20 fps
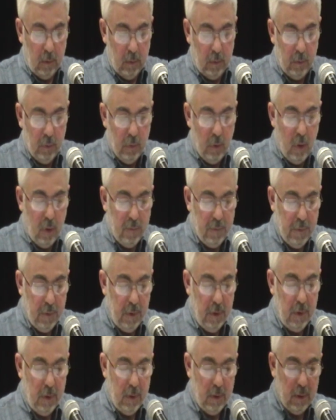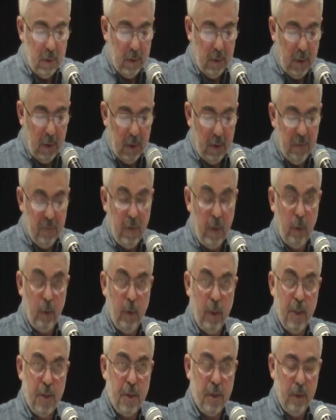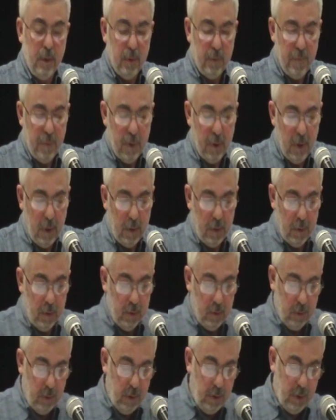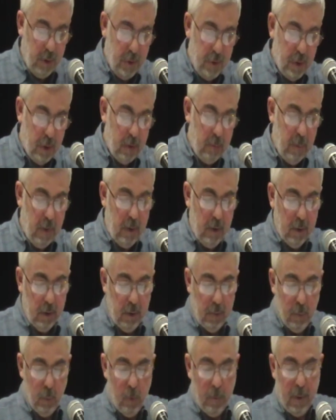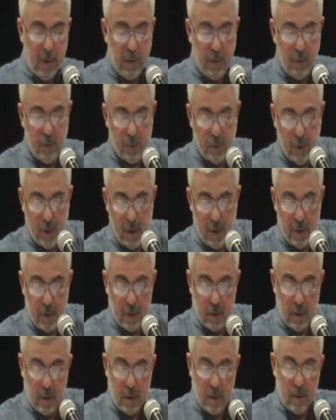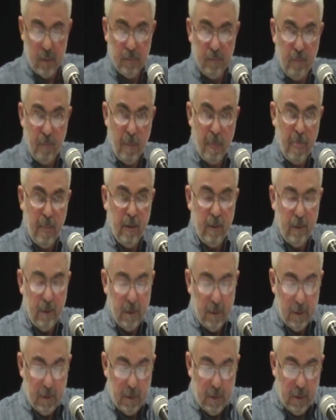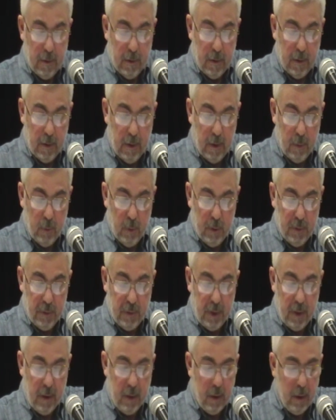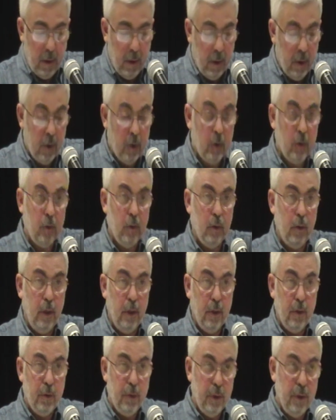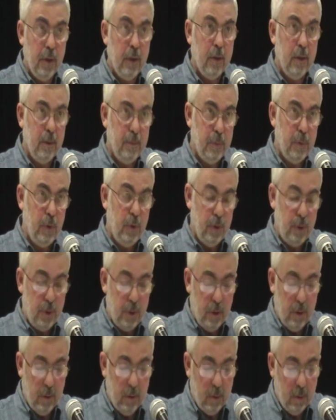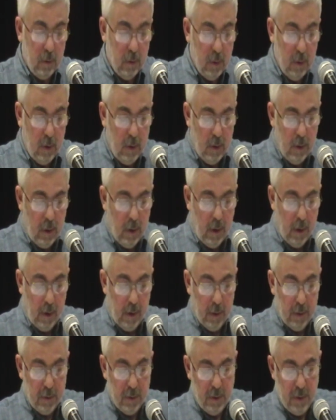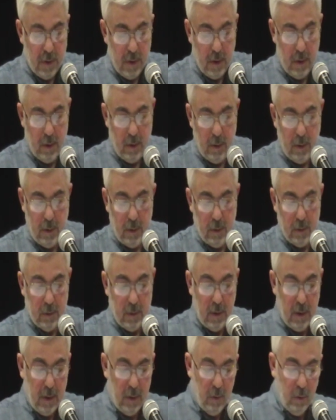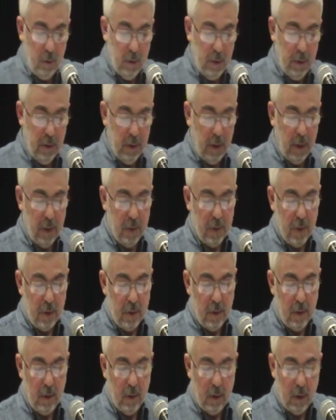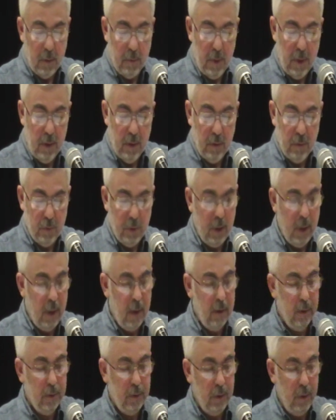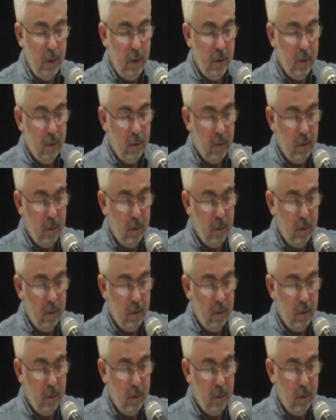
To offer an evaluation of the current Turkish-Armenian diplomatic relations, I will take a critical approach and consider not only the existing Armenian reality